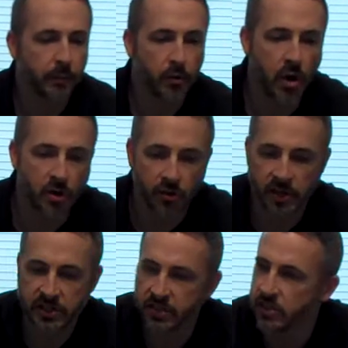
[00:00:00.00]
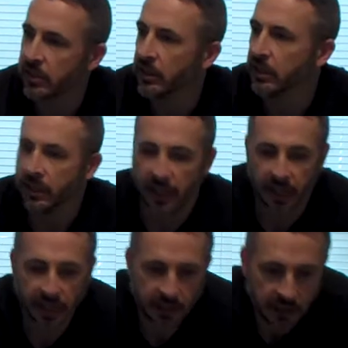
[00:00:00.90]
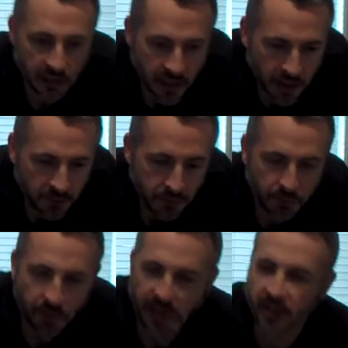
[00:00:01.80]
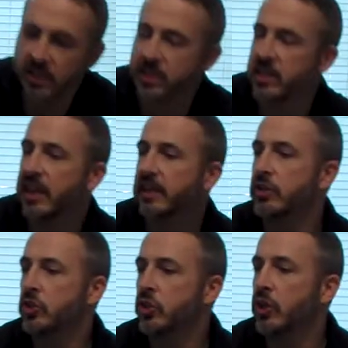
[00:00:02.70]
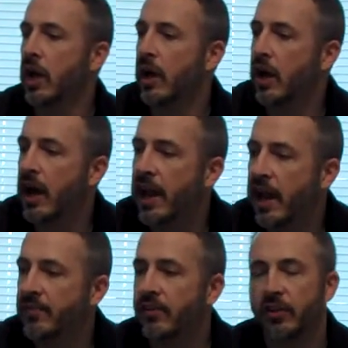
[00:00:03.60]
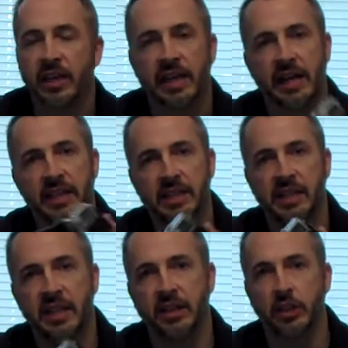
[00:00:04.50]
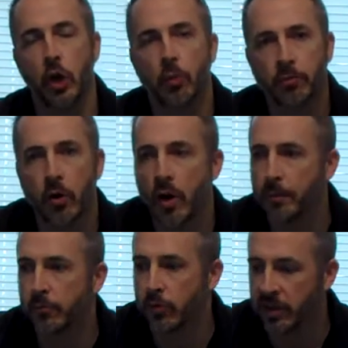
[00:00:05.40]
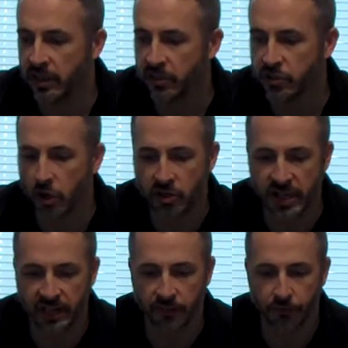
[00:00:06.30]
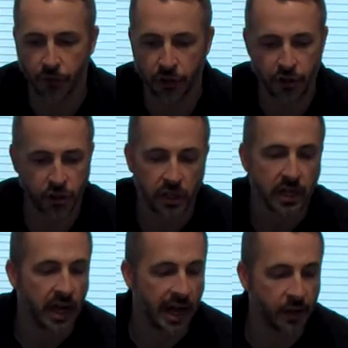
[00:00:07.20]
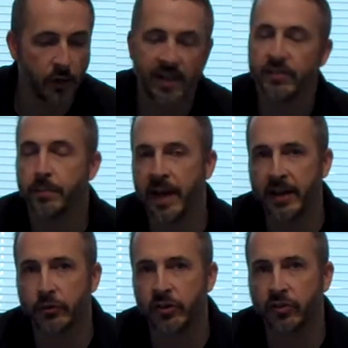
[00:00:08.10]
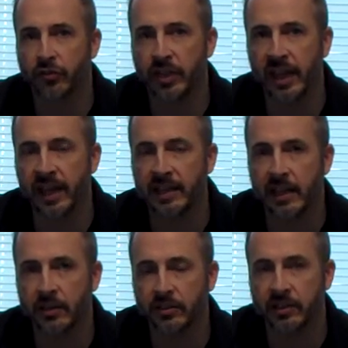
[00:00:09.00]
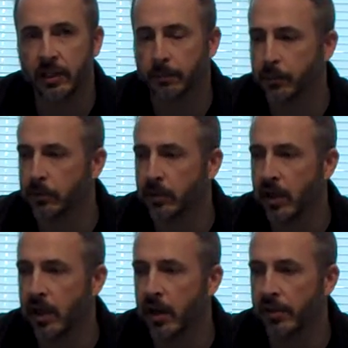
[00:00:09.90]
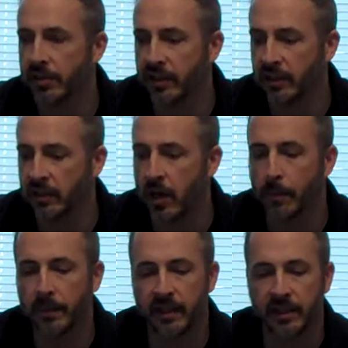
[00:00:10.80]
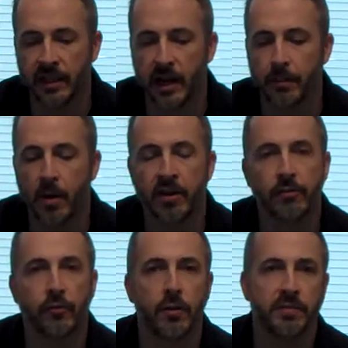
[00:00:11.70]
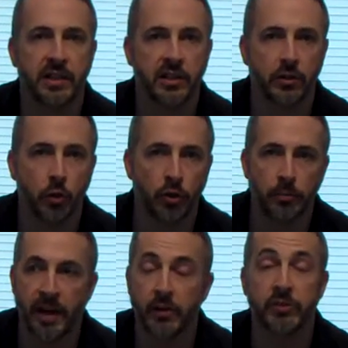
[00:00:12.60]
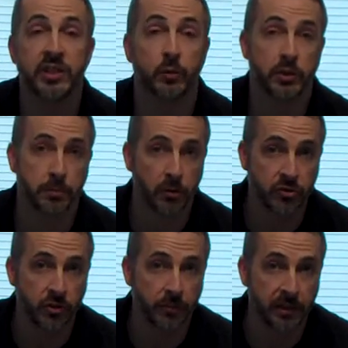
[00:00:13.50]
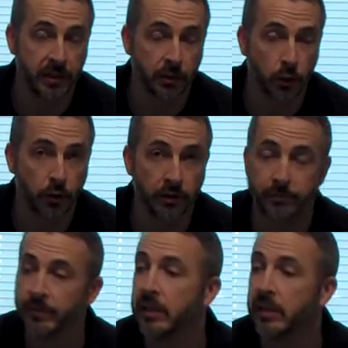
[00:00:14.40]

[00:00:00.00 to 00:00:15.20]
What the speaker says: progress, and at this stage I have everything I need to get the GoPro up and running and start taking footage. I don't have the batteries for the handheld gimbal. The company that I bought it from didn't include the batteries they were supposed to have been included,